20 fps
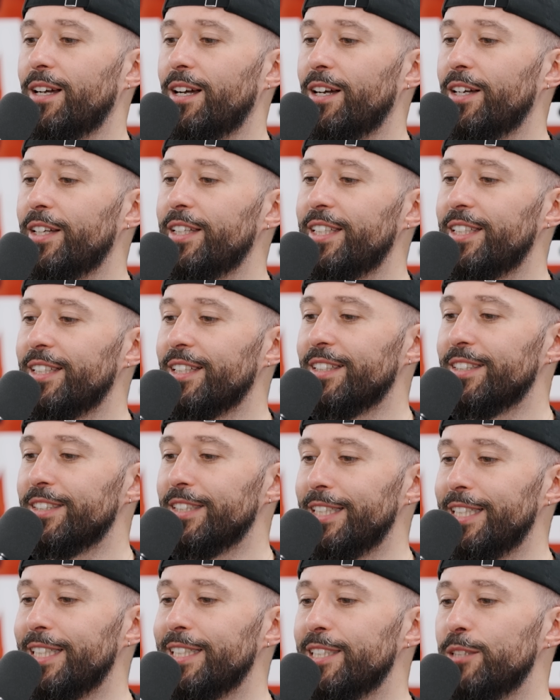I
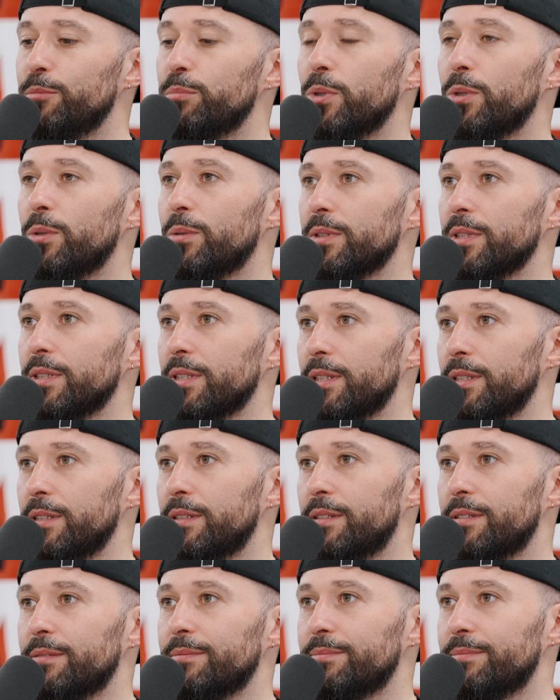nearly bought one of
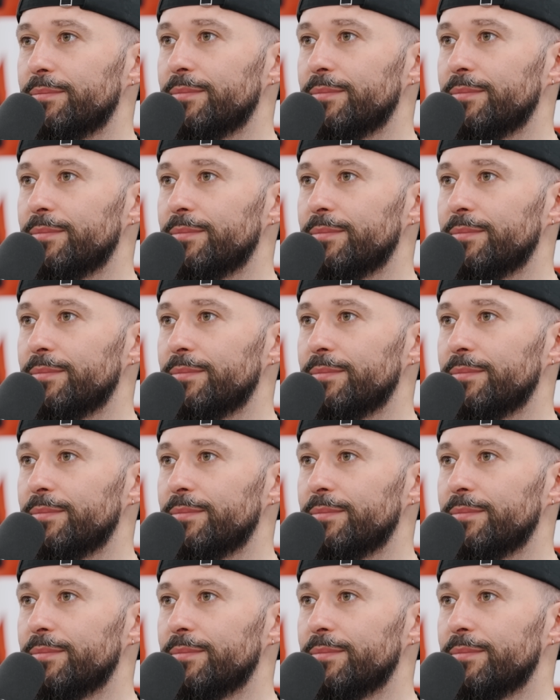these.